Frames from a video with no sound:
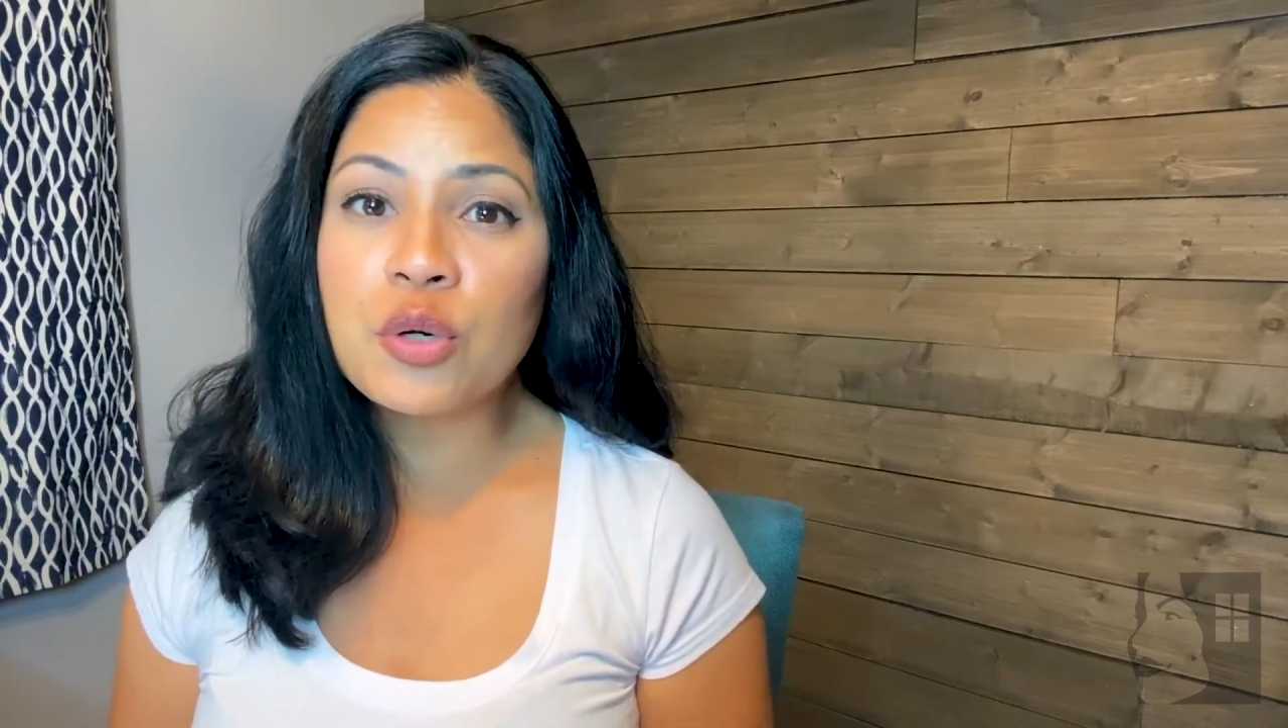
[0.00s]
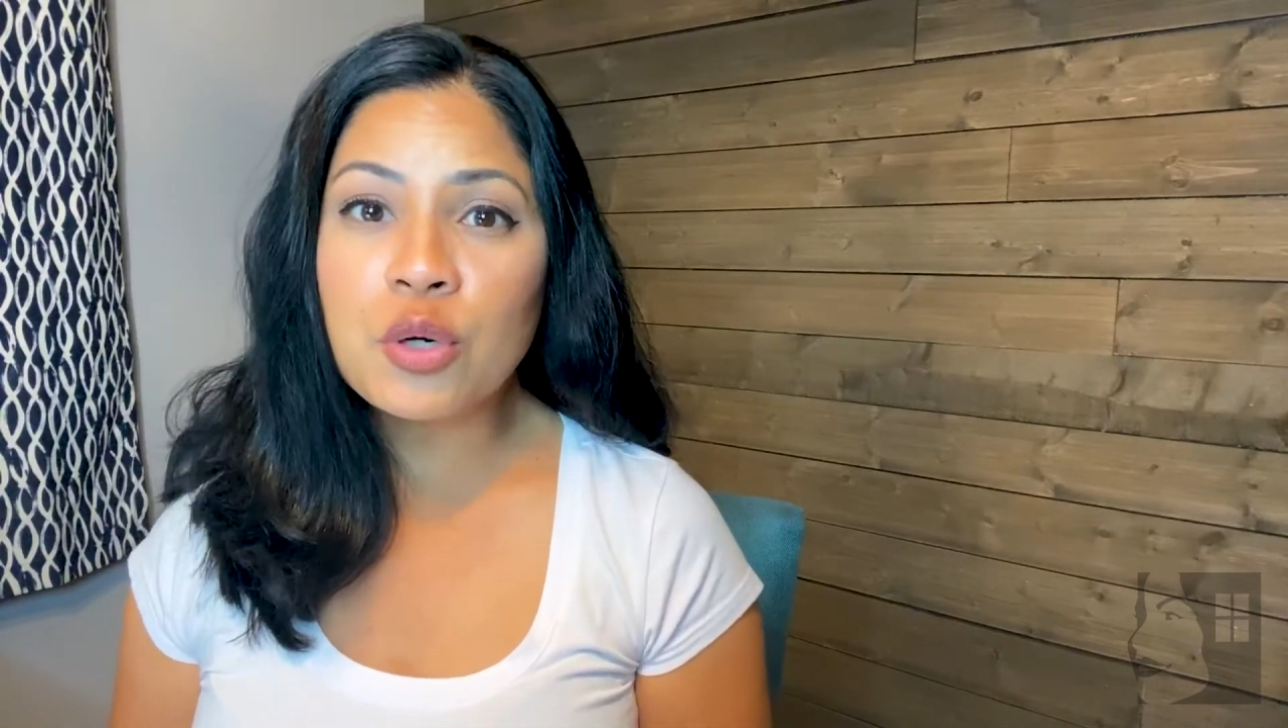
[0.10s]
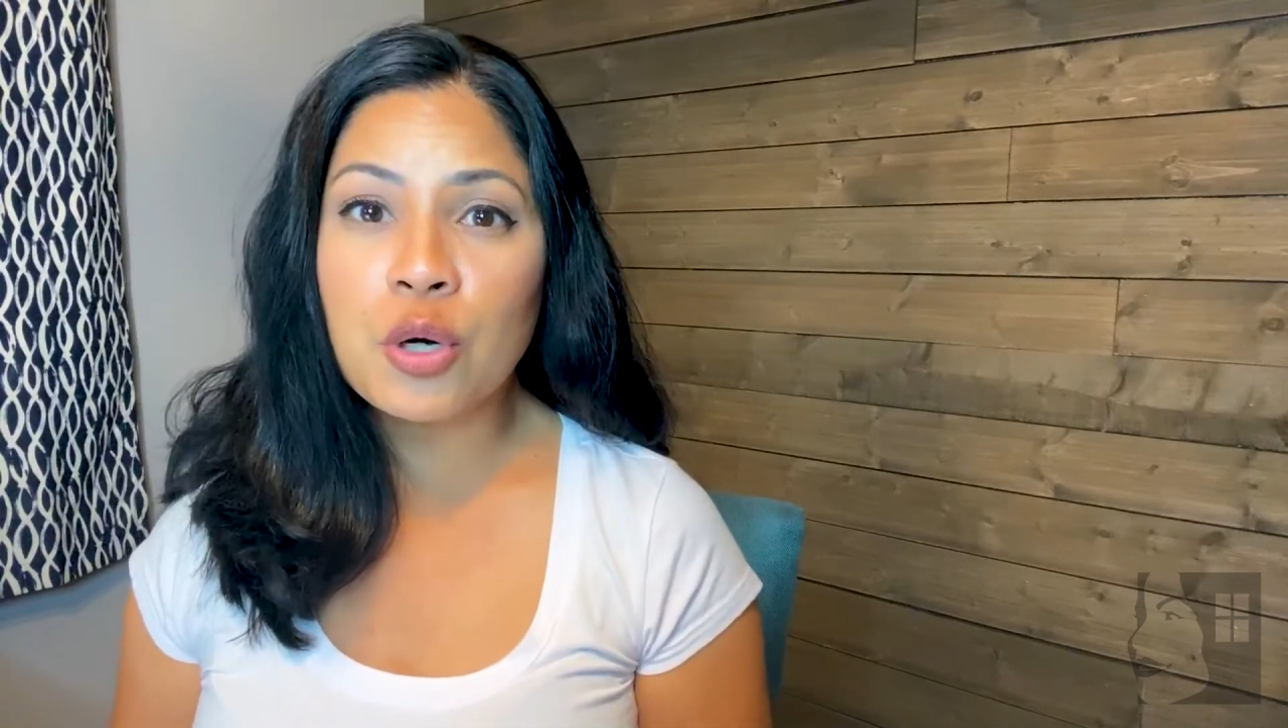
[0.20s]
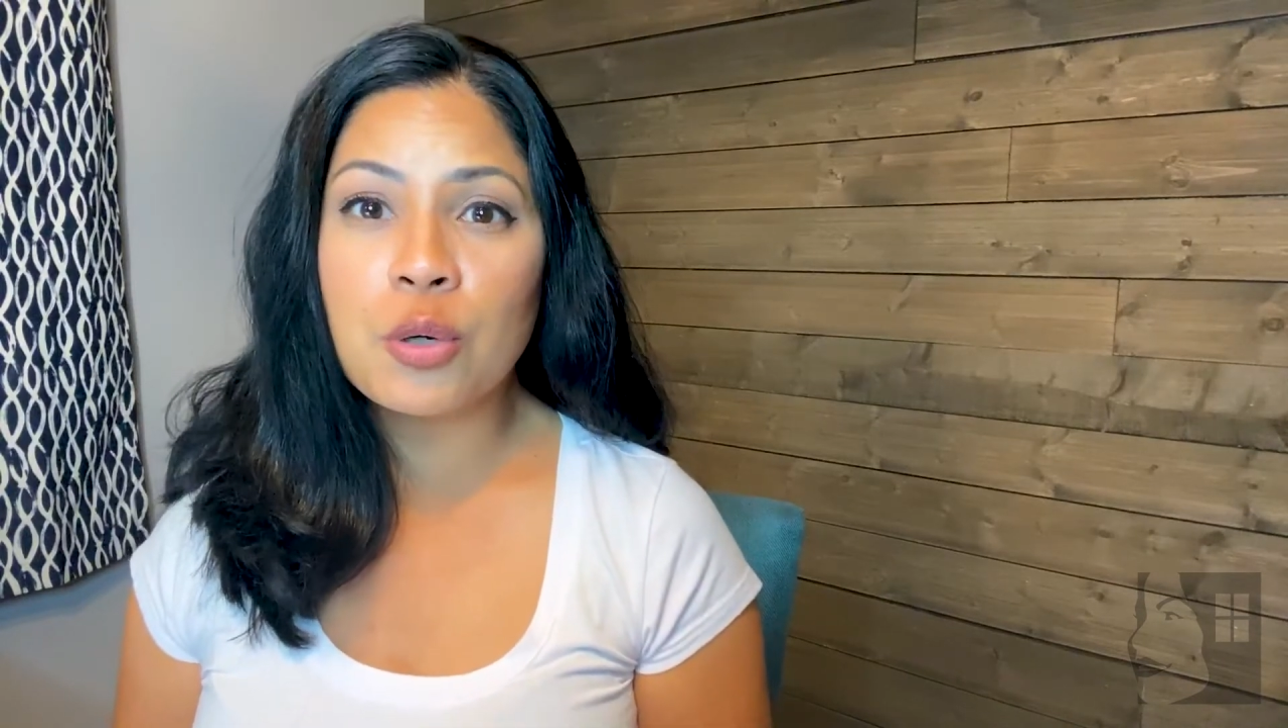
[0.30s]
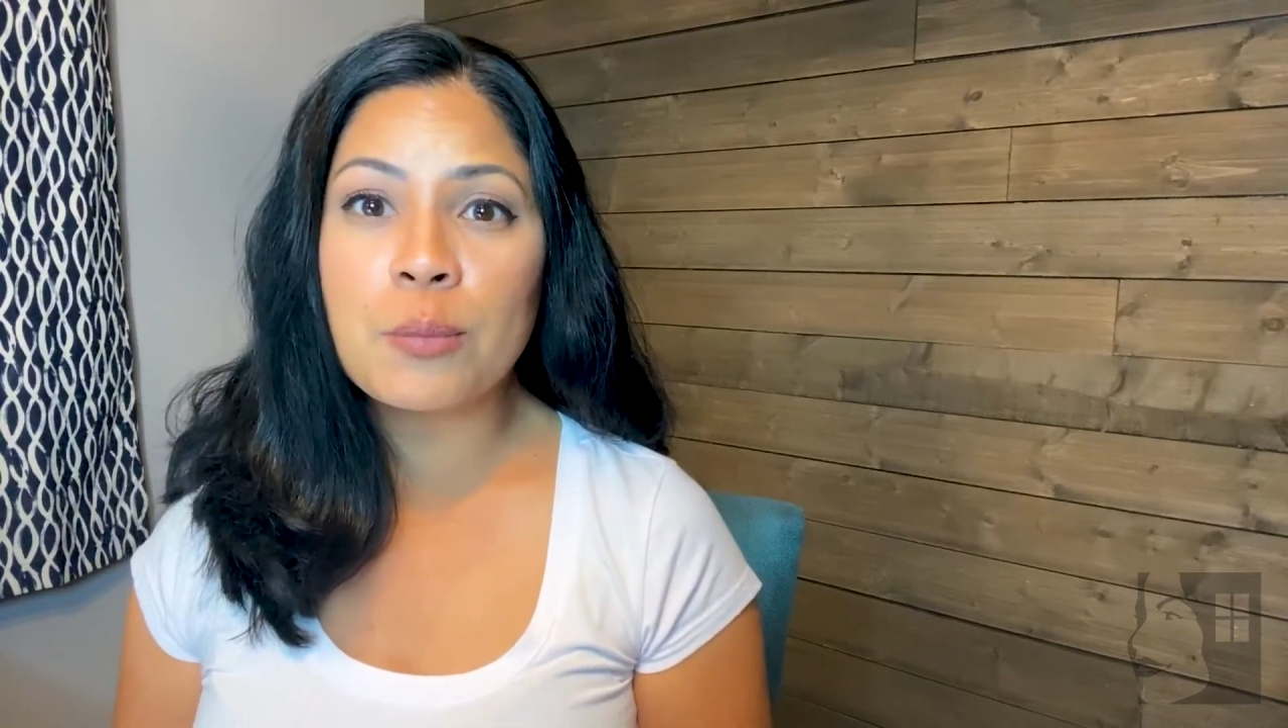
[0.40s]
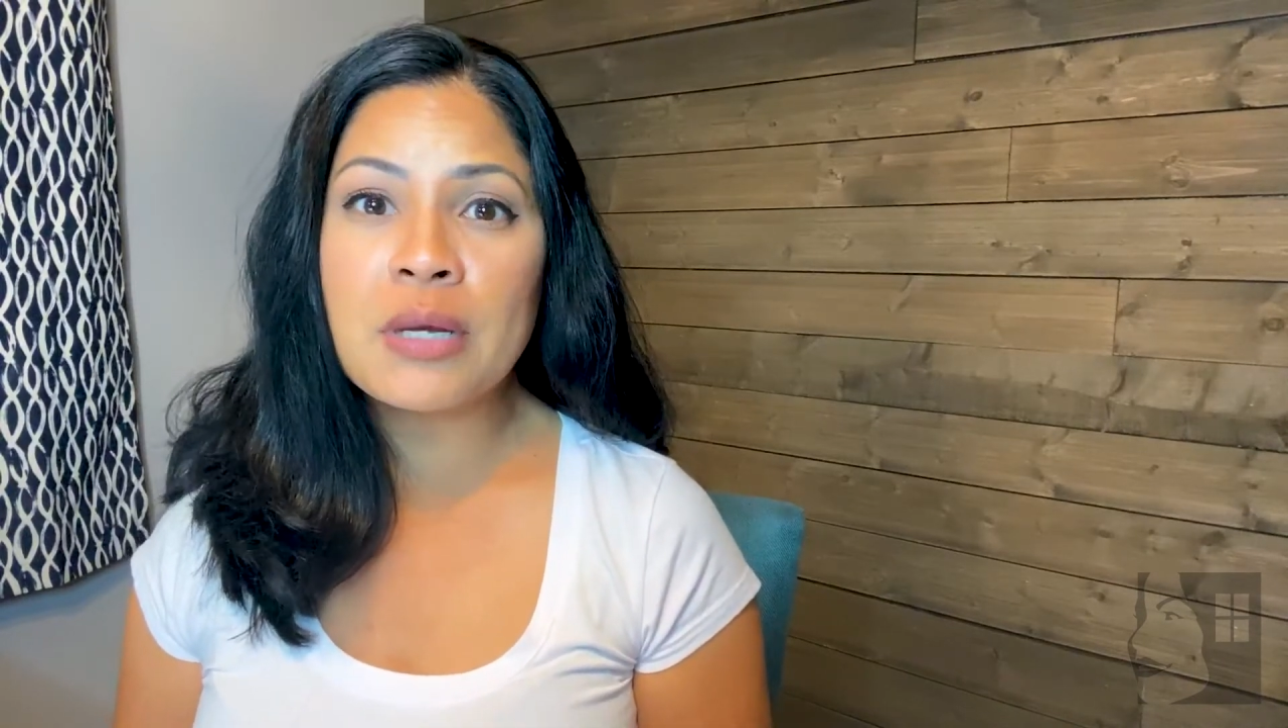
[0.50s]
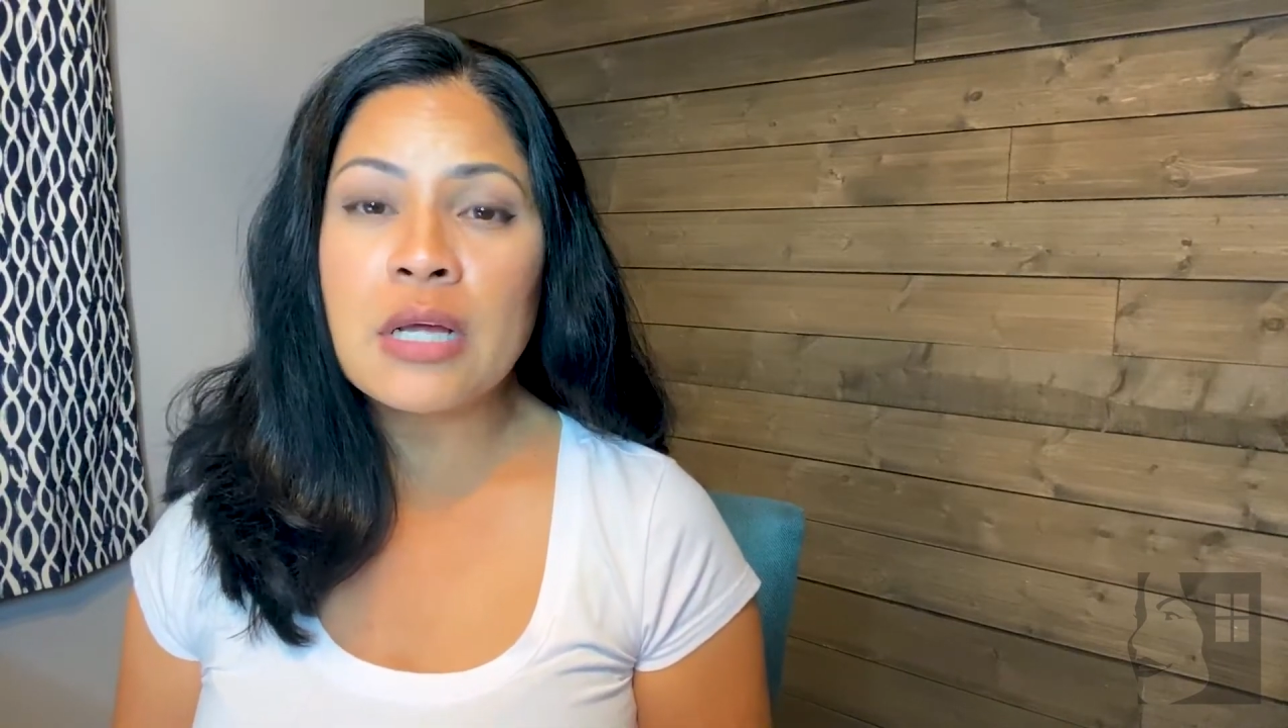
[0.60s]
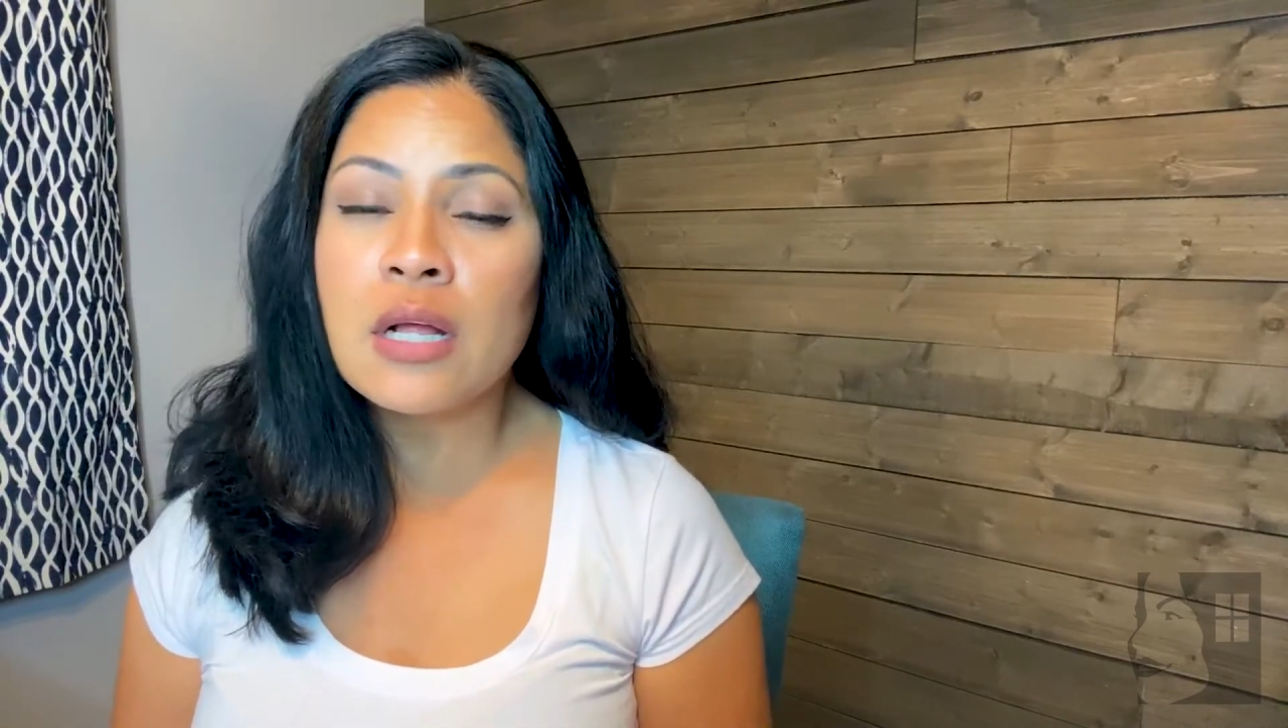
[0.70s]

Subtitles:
home,